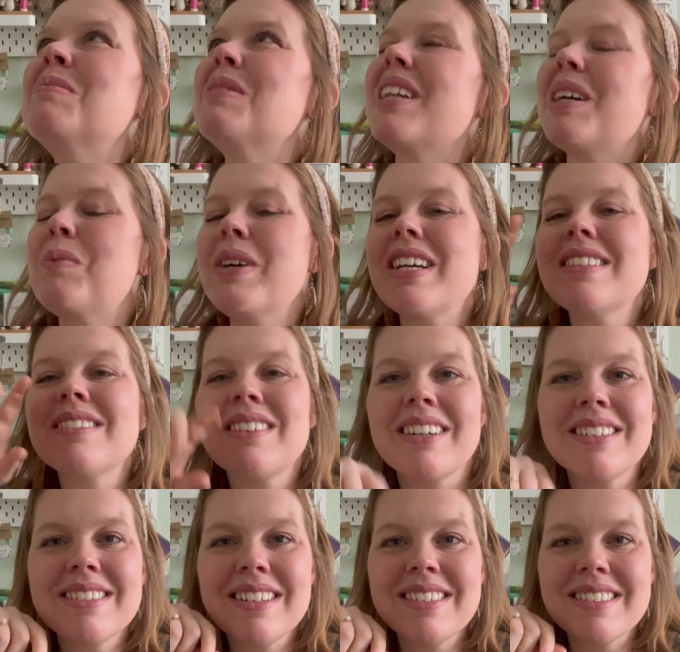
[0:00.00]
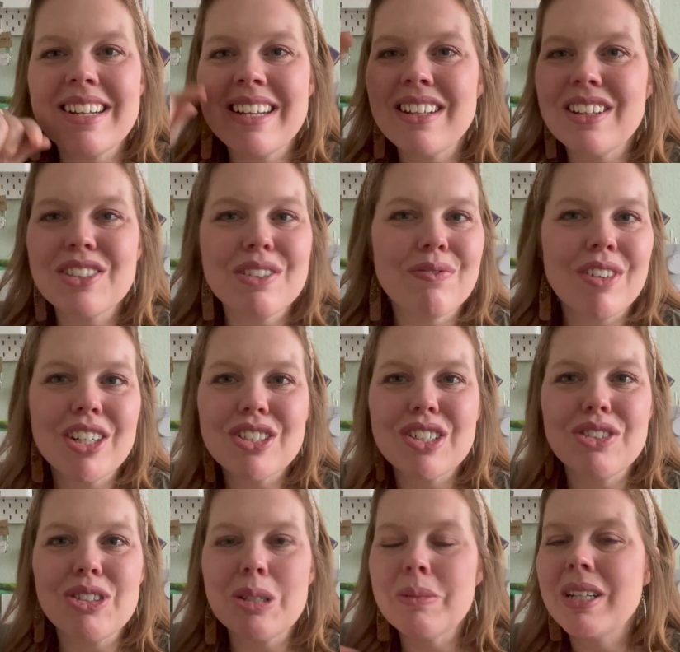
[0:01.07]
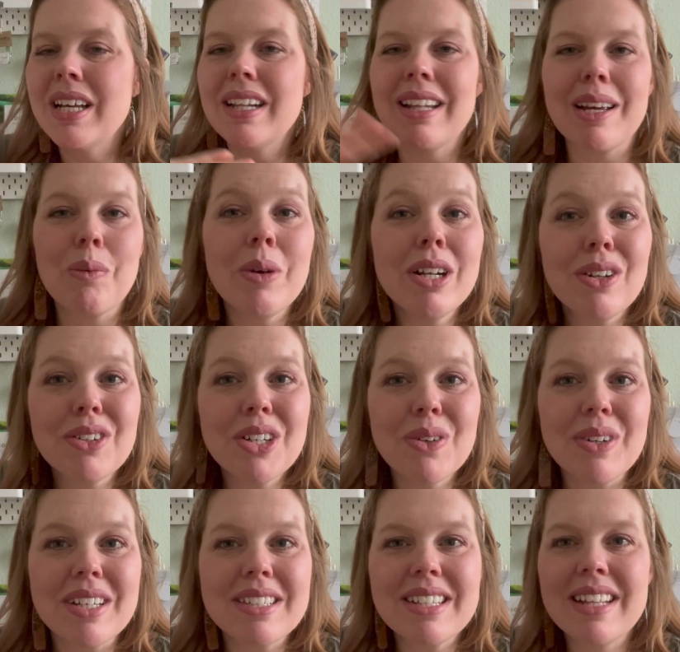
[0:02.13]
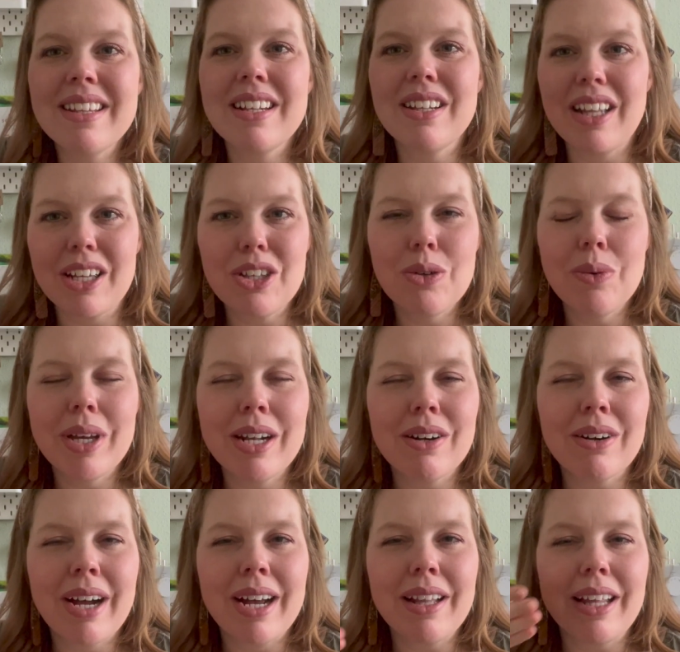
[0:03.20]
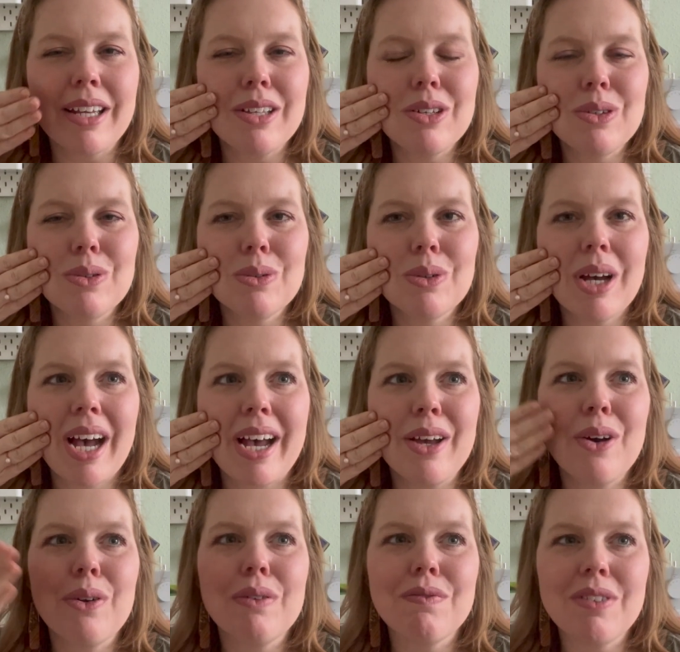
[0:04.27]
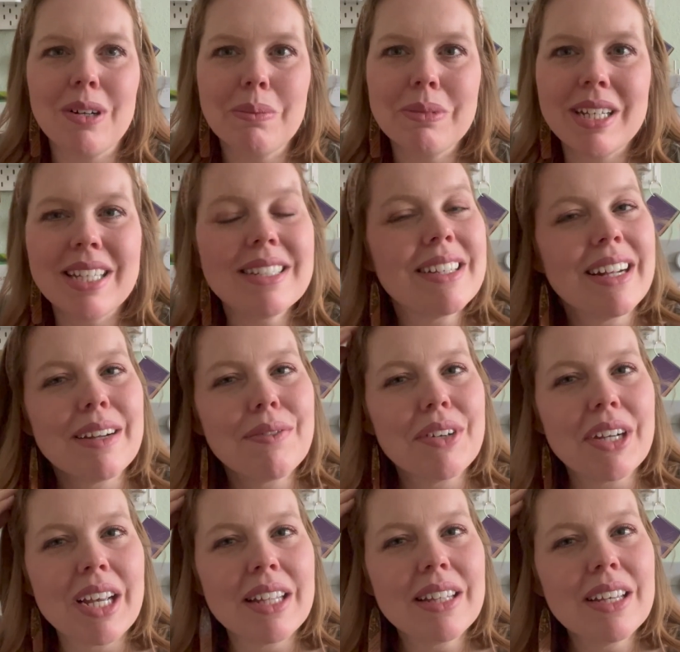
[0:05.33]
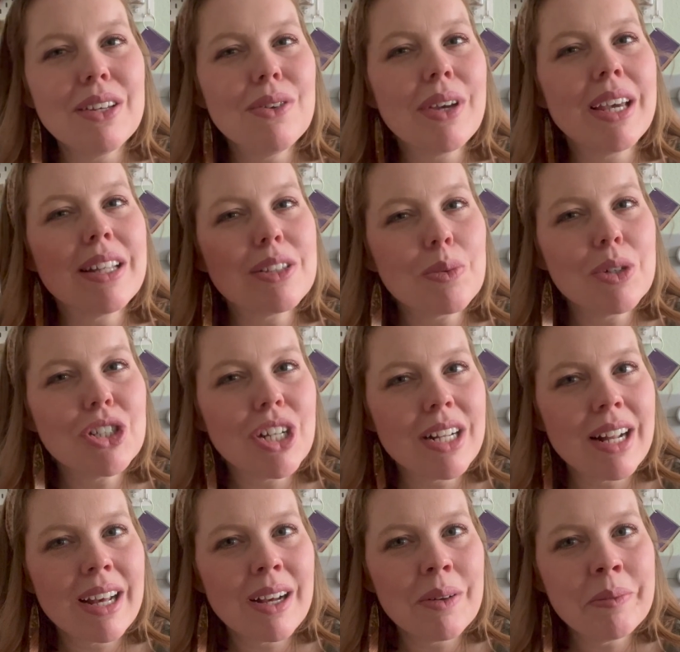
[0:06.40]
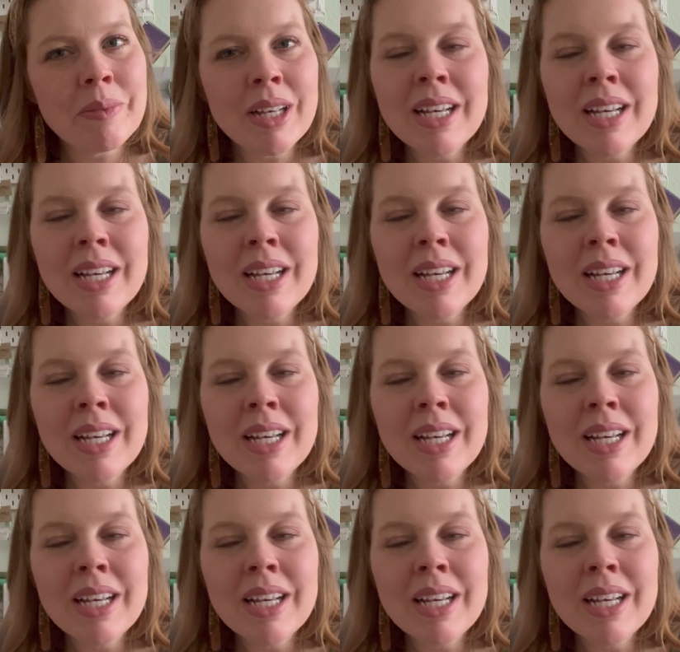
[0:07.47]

Like we can start a sentence in English and finish in German, and like we don't notice, and then like you interact, like I go to film this, and I forget that you can't switch in and out.